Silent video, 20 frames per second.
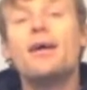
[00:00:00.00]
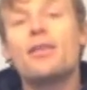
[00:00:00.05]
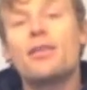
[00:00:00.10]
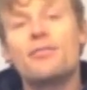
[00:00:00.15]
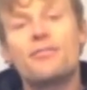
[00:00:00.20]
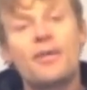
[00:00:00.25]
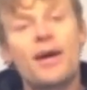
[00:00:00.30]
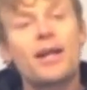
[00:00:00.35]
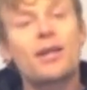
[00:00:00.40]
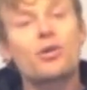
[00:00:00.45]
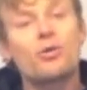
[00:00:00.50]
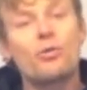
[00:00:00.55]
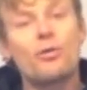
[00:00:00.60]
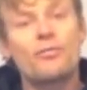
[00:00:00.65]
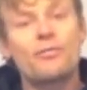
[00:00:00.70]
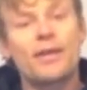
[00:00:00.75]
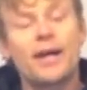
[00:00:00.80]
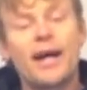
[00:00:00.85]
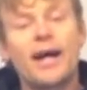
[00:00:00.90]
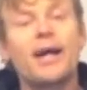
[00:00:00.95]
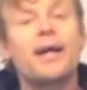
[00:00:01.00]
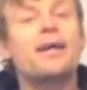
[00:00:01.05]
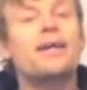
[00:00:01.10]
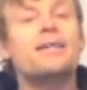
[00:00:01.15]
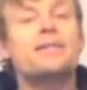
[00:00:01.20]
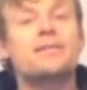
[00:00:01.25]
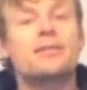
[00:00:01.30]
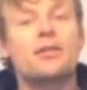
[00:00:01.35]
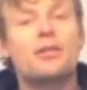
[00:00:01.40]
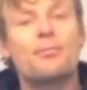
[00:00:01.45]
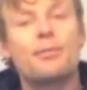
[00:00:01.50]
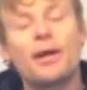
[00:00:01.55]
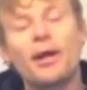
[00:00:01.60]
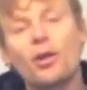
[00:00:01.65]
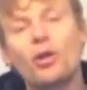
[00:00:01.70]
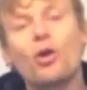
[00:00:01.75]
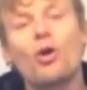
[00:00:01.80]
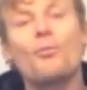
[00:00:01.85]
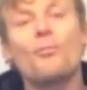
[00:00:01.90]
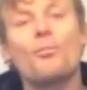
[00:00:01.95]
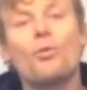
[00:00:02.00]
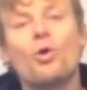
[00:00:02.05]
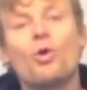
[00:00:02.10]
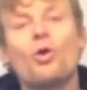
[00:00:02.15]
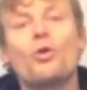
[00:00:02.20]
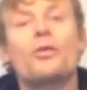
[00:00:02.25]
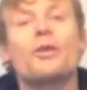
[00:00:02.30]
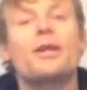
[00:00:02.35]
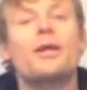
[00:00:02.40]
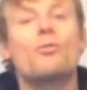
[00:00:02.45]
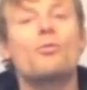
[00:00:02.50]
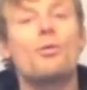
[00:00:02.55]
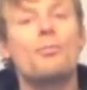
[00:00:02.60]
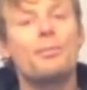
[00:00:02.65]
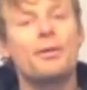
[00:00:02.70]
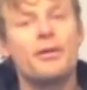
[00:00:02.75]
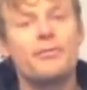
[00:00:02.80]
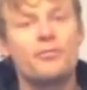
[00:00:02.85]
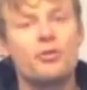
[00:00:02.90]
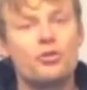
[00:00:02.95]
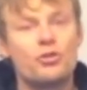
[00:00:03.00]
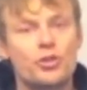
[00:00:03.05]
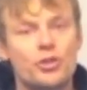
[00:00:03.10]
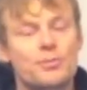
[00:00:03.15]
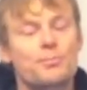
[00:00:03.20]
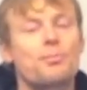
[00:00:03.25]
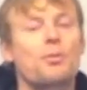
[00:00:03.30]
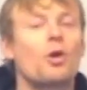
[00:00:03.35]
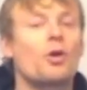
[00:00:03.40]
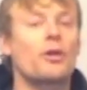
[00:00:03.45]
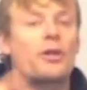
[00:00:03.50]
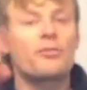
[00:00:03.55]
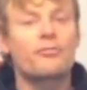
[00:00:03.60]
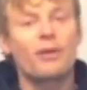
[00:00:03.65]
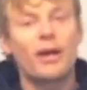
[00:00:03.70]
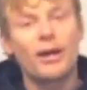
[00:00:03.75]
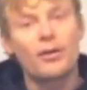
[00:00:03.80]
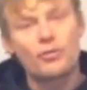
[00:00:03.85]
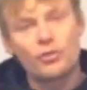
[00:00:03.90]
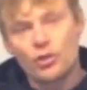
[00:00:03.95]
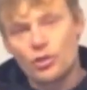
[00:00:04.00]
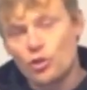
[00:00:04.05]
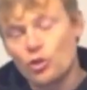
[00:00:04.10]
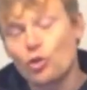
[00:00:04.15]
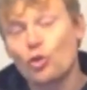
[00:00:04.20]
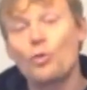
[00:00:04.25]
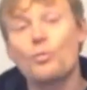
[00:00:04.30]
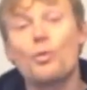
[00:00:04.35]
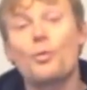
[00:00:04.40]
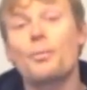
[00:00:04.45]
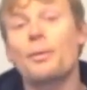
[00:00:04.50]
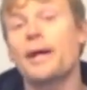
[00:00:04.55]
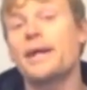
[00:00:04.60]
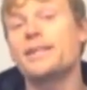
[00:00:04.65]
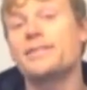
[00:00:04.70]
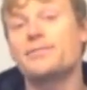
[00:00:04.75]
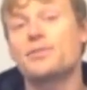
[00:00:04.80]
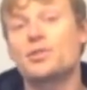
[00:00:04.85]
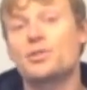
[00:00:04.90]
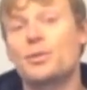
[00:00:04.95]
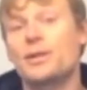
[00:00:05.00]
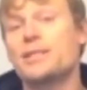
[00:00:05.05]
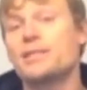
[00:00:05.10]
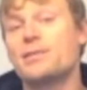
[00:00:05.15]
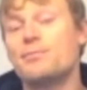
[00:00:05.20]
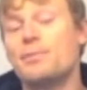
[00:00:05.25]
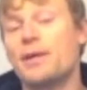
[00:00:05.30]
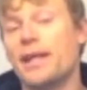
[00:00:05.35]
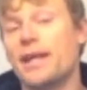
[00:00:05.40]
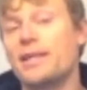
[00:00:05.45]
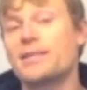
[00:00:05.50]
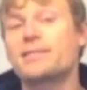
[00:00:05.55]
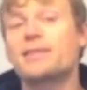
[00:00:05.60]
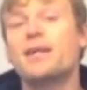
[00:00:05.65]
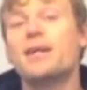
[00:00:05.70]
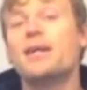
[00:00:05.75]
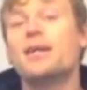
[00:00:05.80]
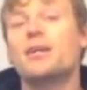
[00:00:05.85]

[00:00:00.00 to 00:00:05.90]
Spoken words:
The value of that is going to be a lot more than it would be if you just plodded round at your normal pace for 20 minutes,